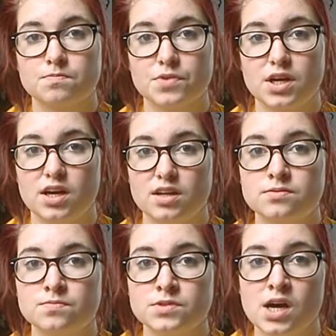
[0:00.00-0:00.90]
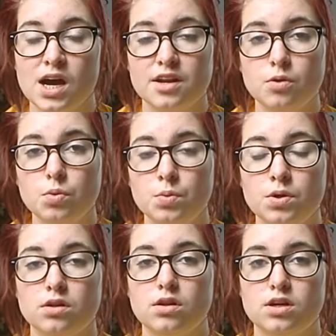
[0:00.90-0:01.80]
And I know we
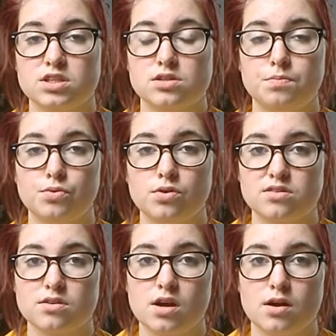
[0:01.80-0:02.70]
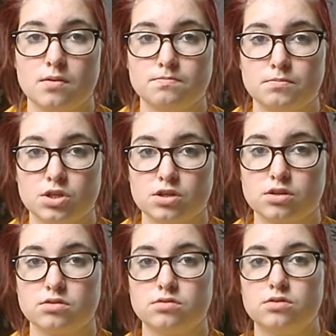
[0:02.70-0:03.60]
will support Mark
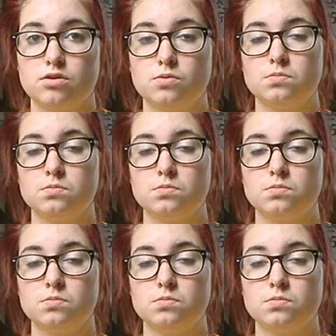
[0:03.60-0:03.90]
no